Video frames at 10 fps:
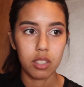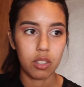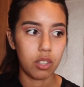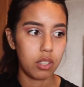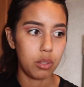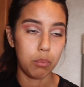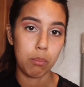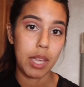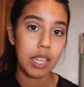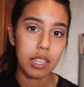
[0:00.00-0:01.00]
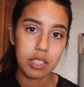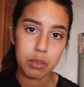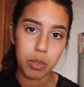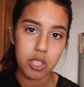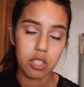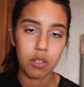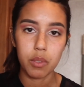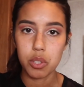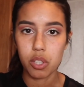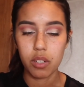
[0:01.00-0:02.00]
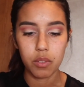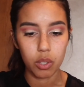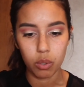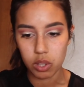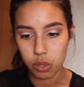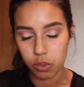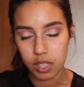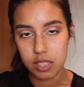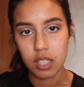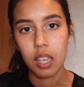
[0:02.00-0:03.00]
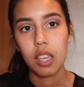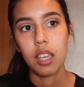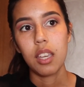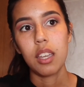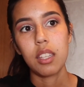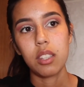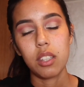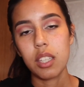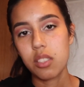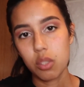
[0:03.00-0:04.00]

or you may get depression in the future, if you're going through this, it's